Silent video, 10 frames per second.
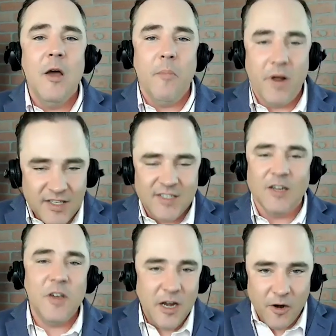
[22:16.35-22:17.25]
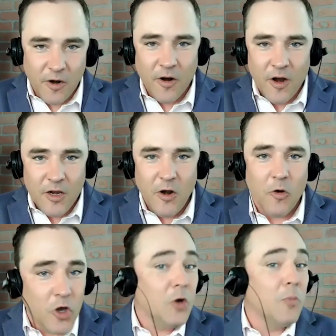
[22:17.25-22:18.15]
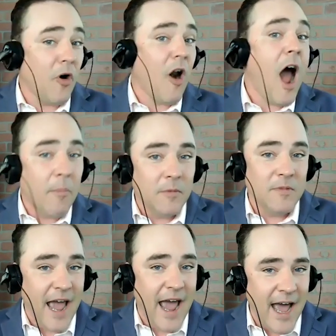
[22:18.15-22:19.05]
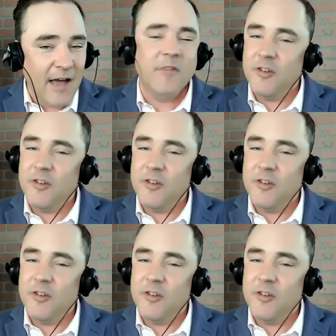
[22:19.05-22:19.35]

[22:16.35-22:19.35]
but I still hear, good problem to have.